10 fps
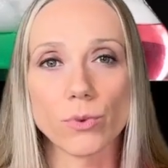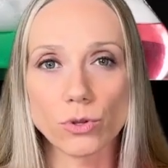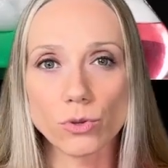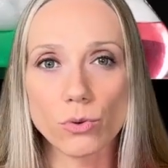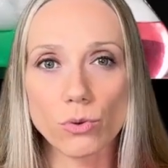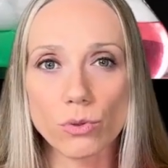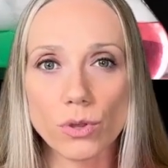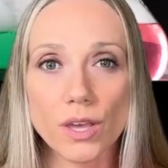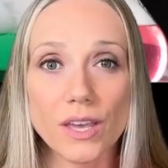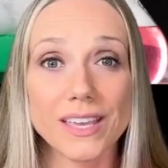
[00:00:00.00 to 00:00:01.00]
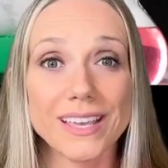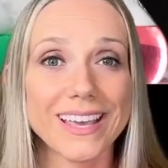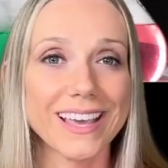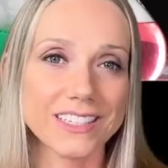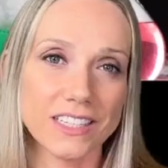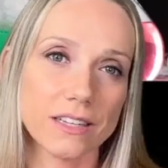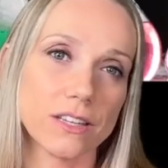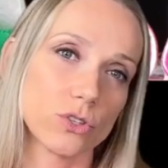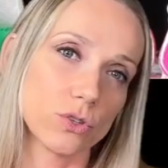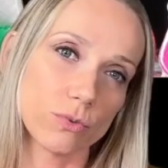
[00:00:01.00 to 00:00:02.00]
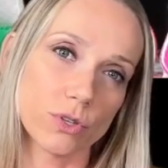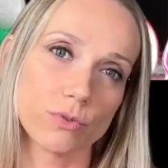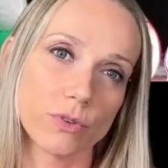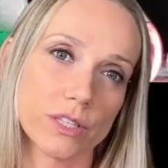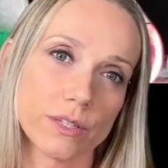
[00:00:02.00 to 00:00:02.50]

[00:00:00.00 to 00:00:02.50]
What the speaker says: tooth in case I need to retreat.